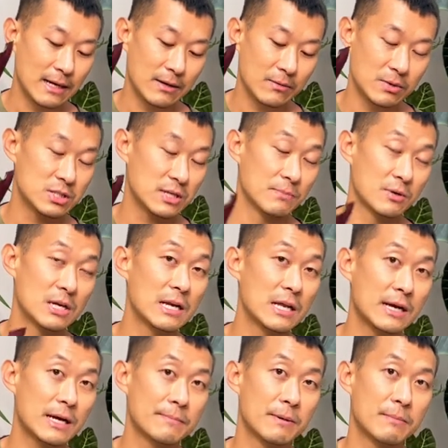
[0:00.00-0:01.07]
uh, which I'm gonna
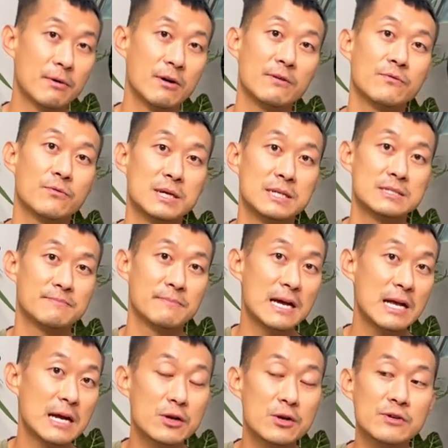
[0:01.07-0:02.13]
link up above what it's
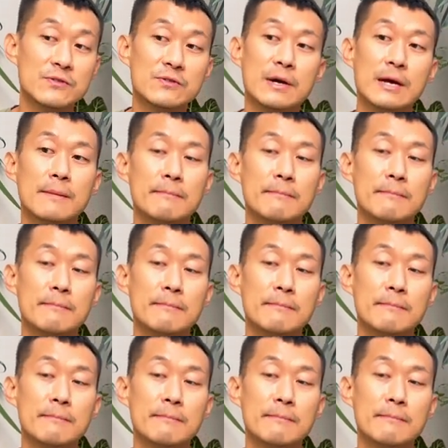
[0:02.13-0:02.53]
made out of.